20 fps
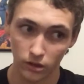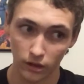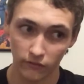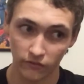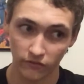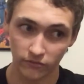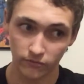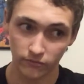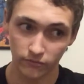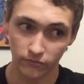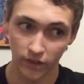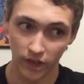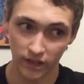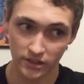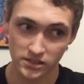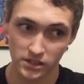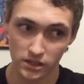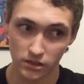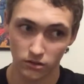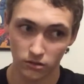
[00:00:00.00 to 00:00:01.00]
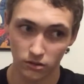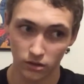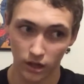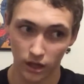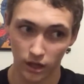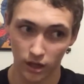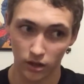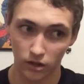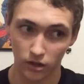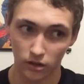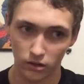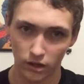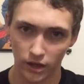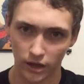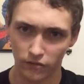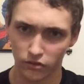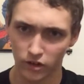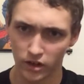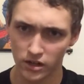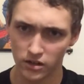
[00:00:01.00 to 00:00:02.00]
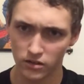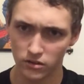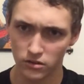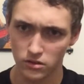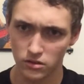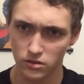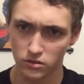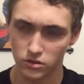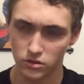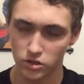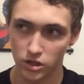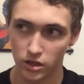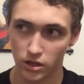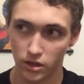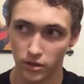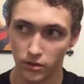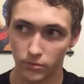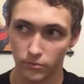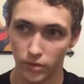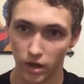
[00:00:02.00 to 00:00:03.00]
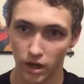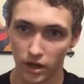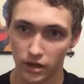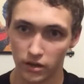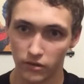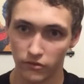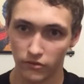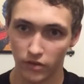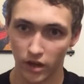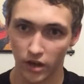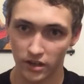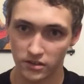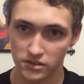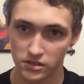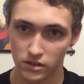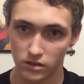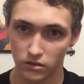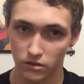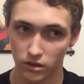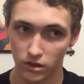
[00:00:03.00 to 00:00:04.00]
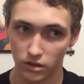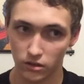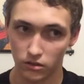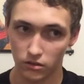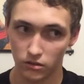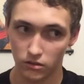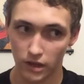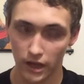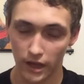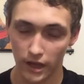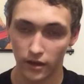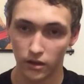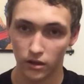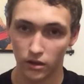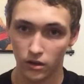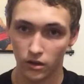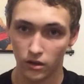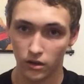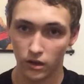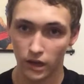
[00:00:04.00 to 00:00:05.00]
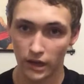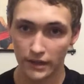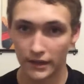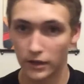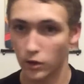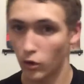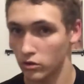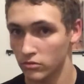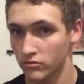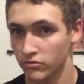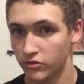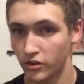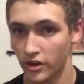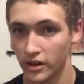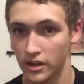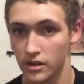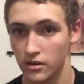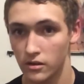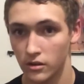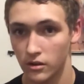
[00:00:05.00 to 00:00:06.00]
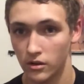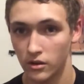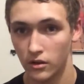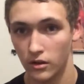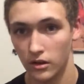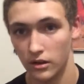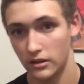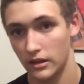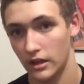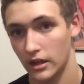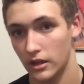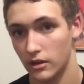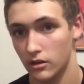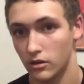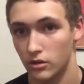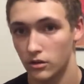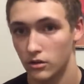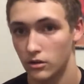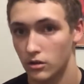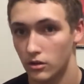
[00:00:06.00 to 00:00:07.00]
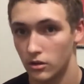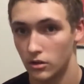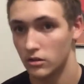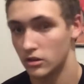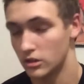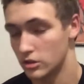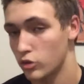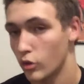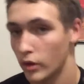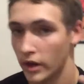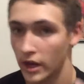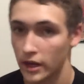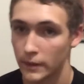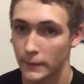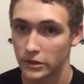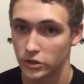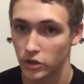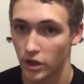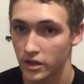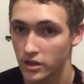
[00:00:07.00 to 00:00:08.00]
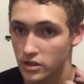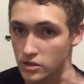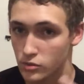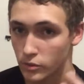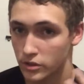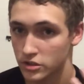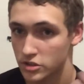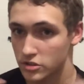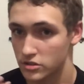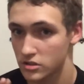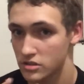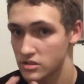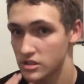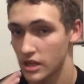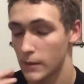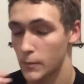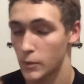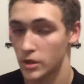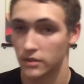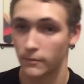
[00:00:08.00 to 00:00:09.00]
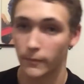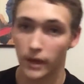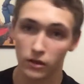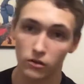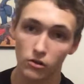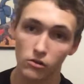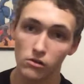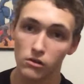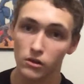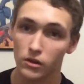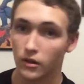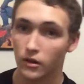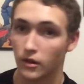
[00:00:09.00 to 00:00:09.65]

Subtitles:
and Foxy. Yeah, Freddy, Chica, Bonnie, Foxy. Yeah. And then Golden Freddy, then the toy animatronics, which is the same with Mangle